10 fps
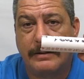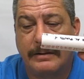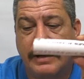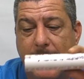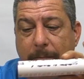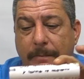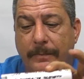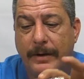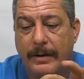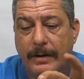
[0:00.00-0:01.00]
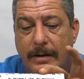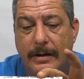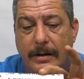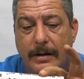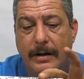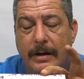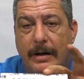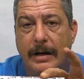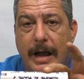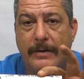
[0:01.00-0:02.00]
same
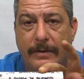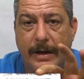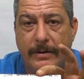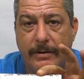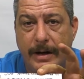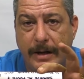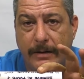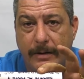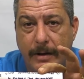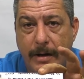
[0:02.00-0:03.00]
length that you need.